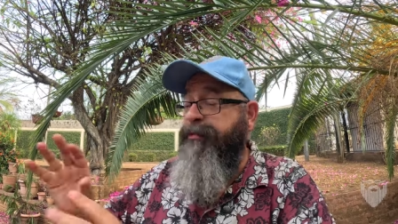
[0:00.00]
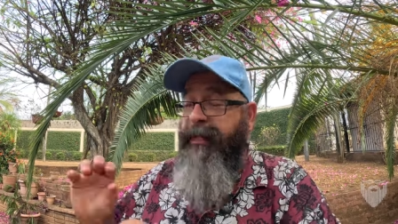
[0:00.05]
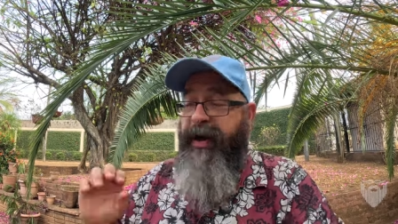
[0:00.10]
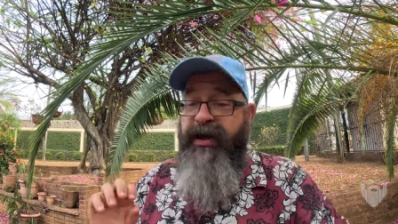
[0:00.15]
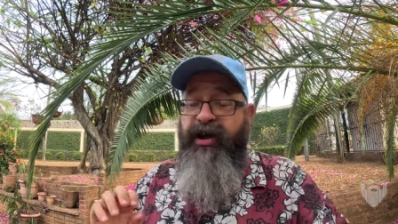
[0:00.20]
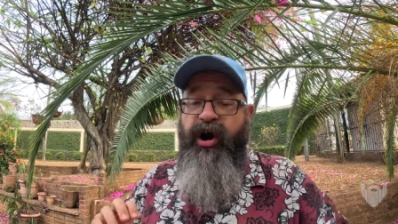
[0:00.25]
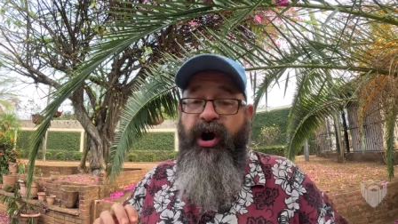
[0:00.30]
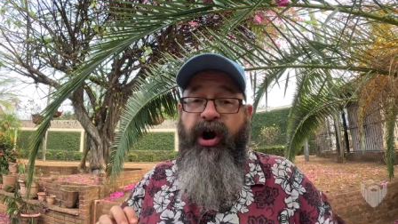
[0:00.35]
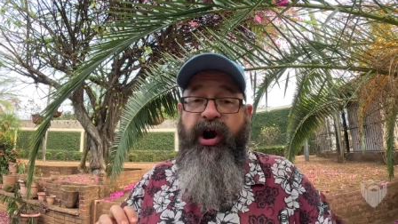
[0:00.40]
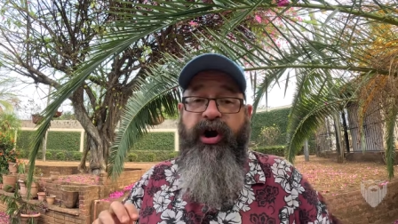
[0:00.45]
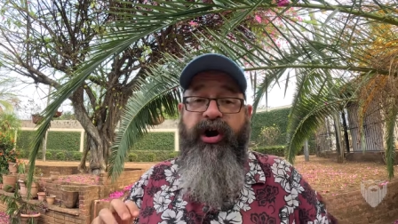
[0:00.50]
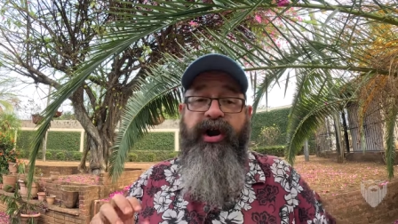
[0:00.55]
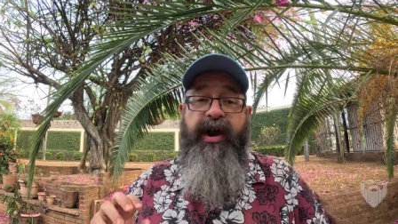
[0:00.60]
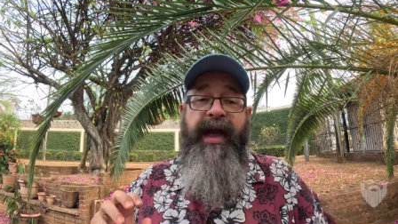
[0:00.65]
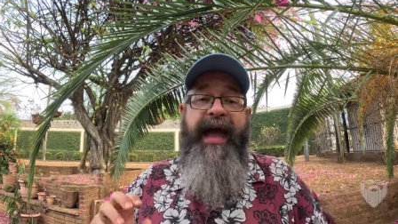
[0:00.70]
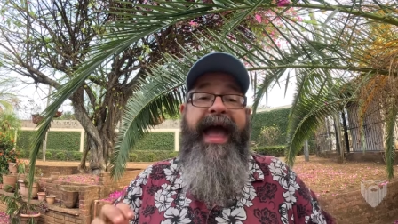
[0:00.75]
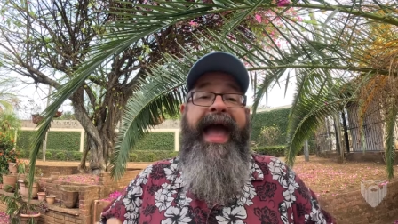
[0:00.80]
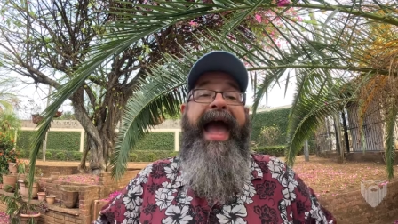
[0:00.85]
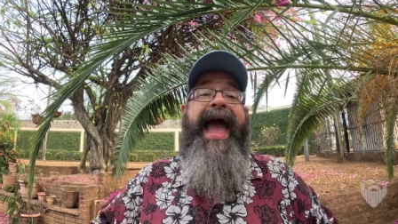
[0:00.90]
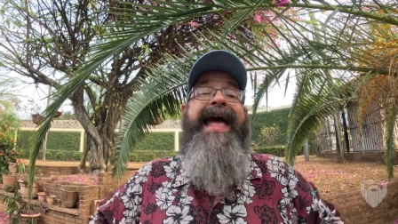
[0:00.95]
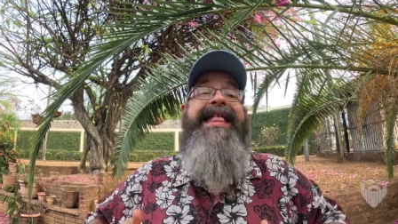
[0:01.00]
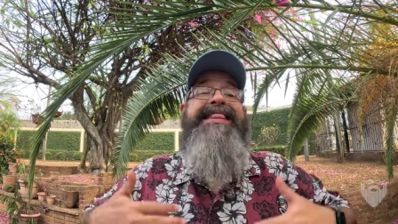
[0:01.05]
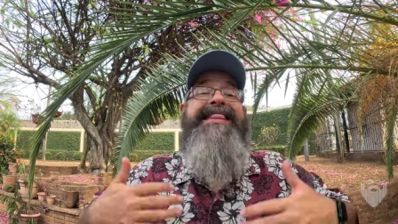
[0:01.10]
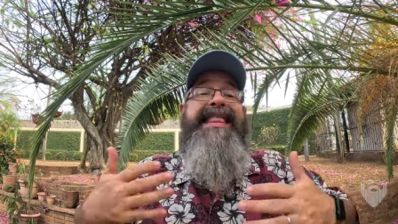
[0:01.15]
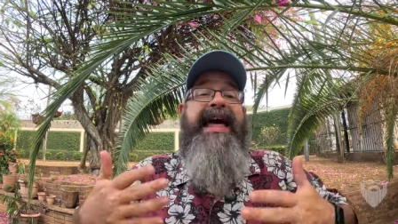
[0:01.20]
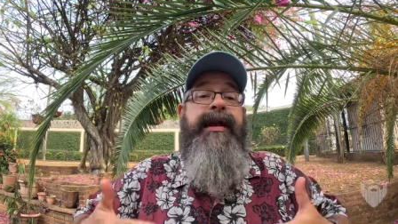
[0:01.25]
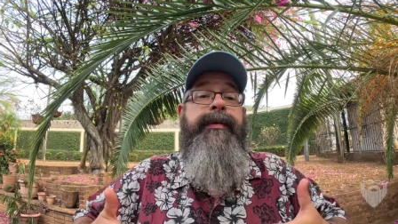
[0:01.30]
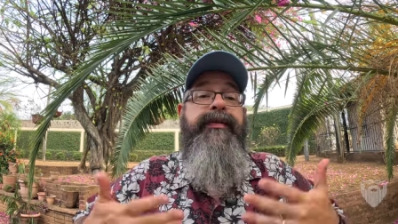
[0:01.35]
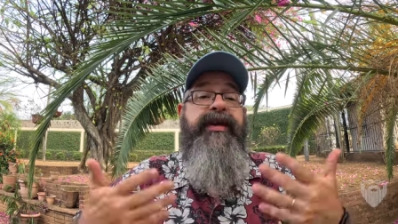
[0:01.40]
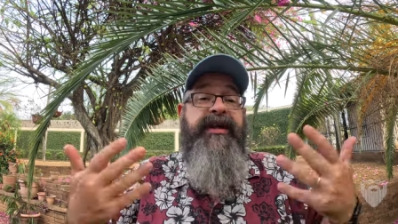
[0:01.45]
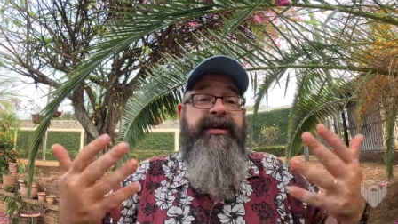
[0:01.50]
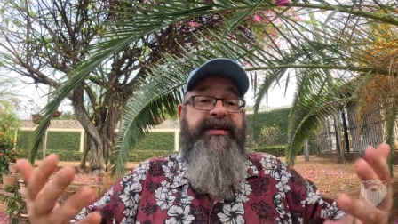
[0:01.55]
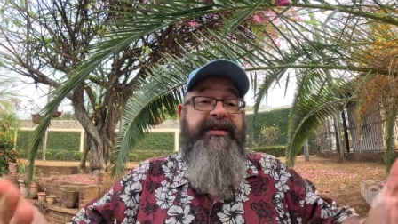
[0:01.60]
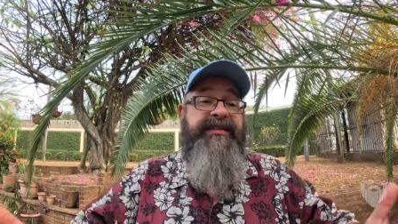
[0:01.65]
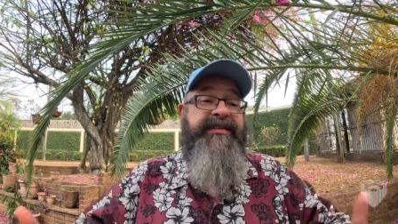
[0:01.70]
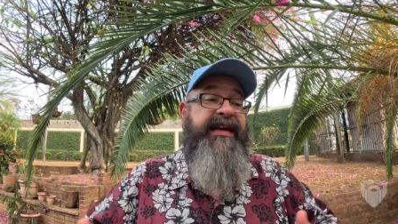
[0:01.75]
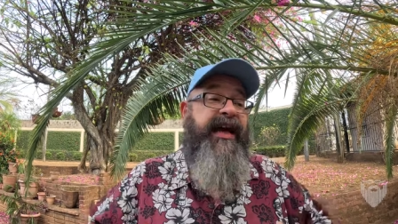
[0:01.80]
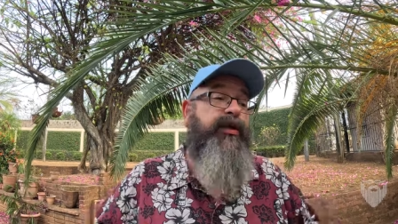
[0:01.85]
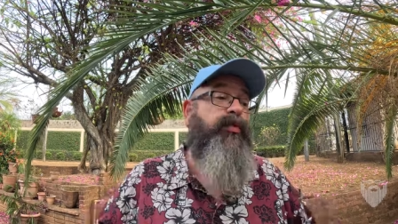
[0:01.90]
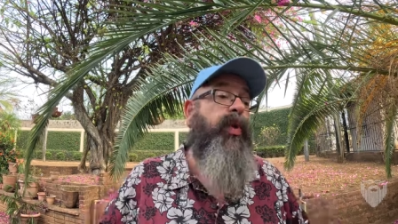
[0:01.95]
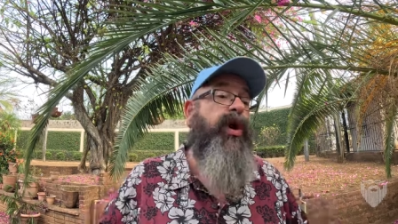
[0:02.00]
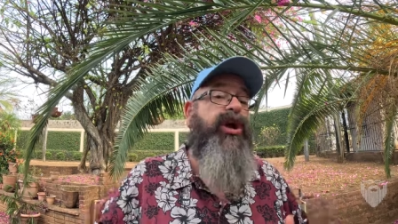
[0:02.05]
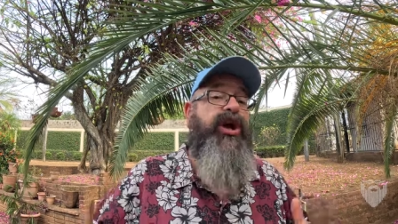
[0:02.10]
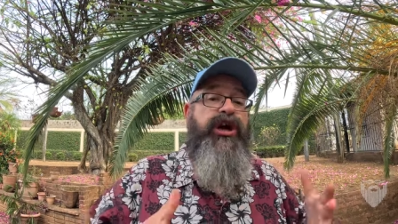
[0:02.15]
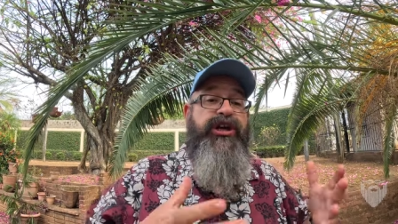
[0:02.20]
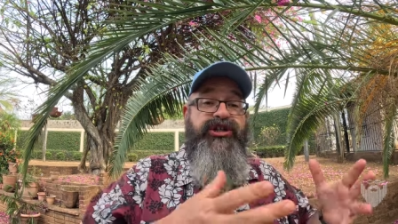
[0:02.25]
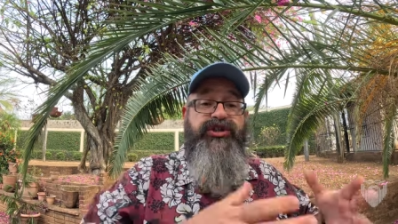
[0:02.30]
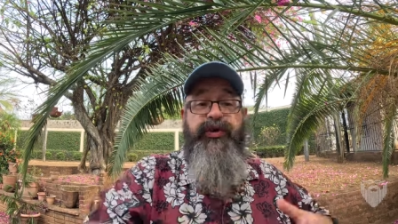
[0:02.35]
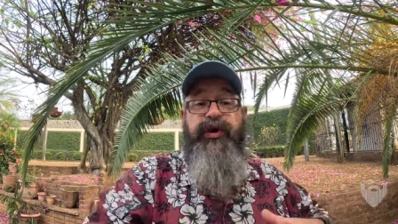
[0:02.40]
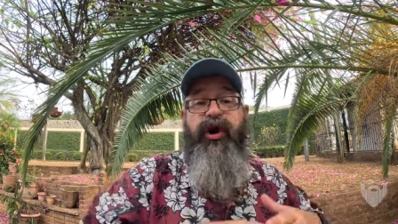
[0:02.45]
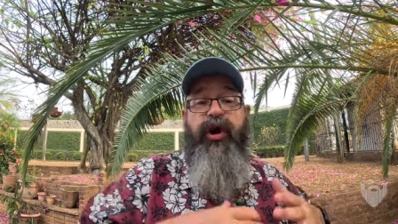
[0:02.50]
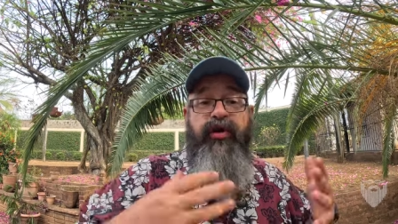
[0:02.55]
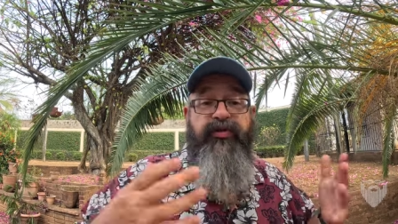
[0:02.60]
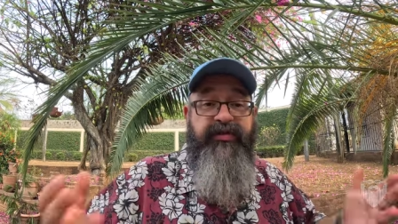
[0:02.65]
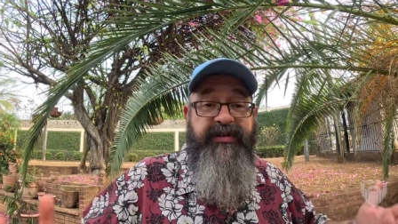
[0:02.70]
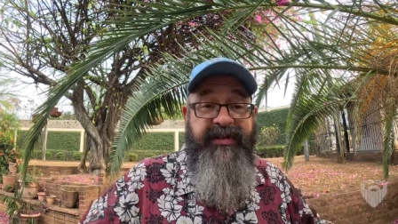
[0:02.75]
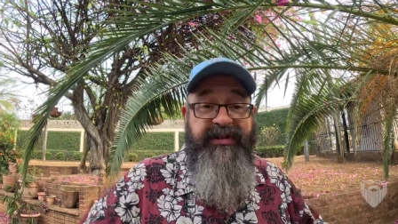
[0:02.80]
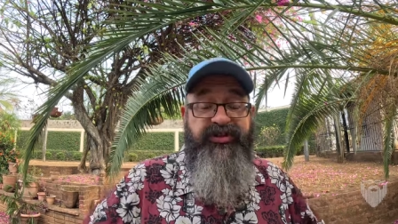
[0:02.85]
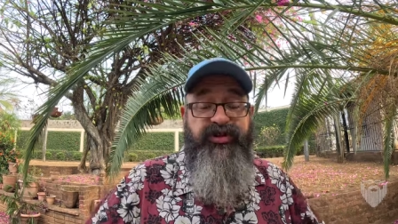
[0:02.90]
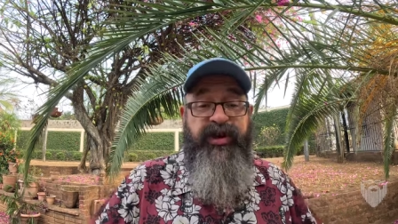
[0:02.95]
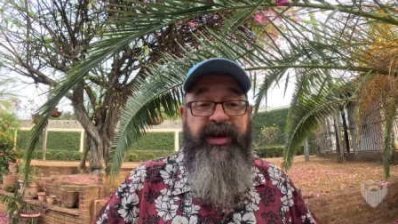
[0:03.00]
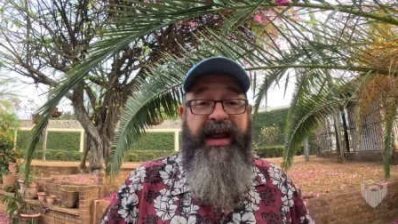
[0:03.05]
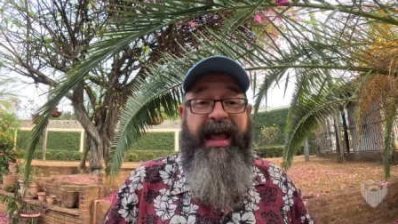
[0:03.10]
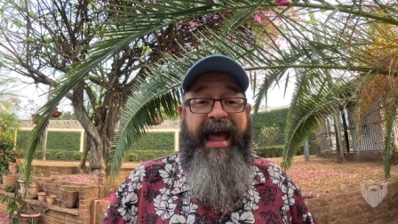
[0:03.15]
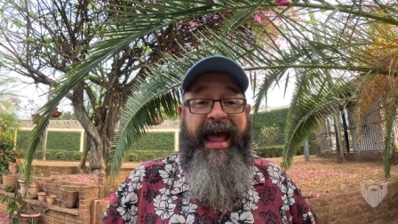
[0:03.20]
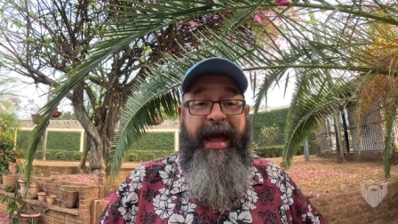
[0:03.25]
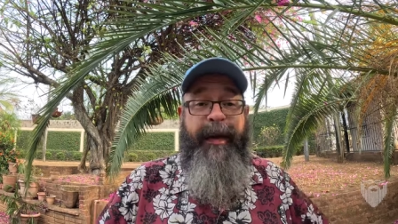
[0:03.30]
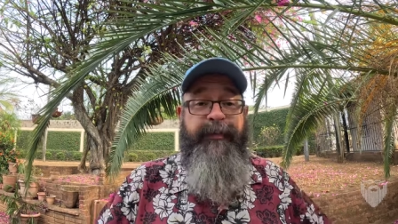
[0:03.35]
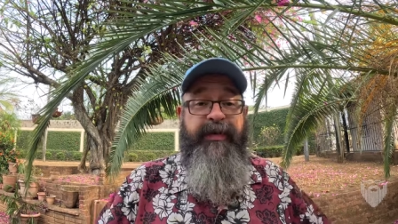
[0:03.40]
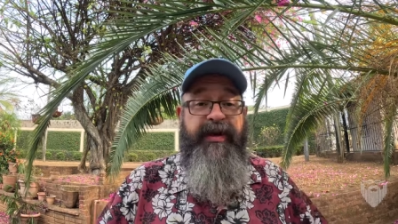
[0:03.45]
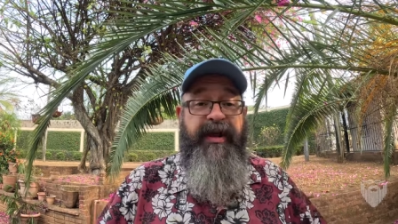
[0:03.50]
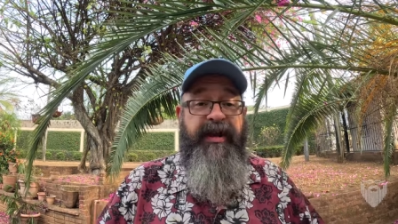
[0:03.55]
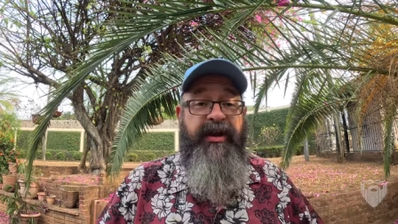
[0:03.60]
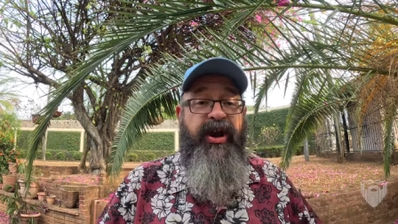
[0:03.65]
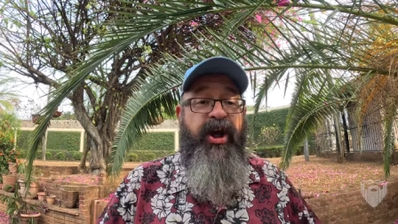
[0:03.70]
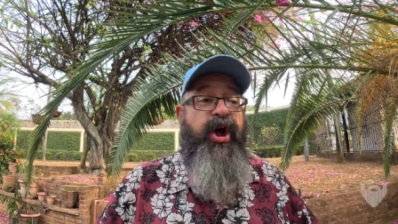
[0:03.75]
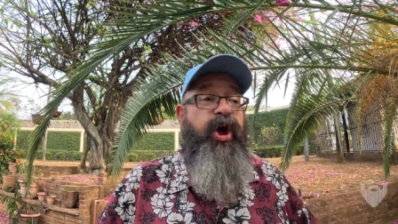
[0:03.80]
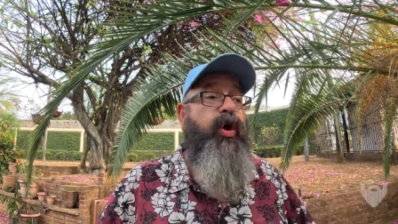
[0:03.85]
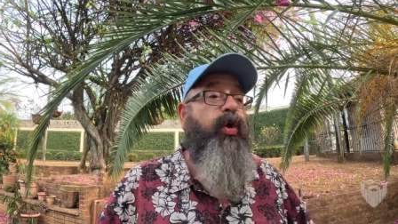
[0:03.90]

my car, and then I'm going to decide what country all those things are going to happen in,